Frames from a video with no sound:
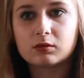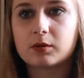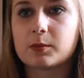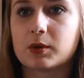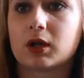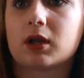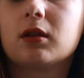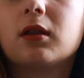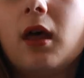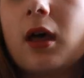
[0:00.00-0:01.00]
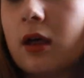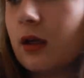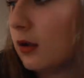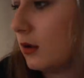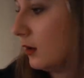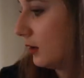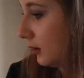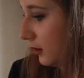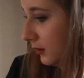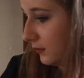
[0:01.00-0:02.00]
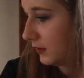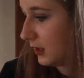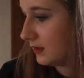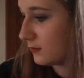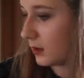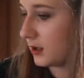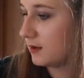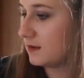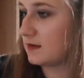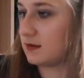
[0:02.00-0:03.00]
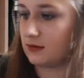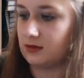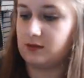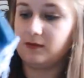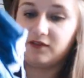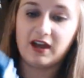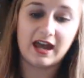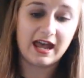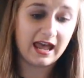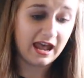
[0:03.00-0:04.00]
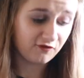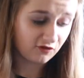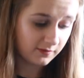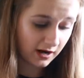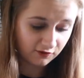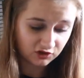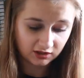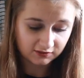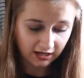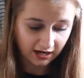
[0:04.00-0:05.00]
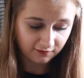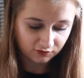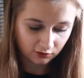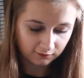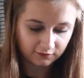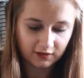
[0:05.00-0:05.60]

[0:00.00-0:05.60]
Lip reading: Where am I putting it? These ones, to be fair, every pair of jeans I have don't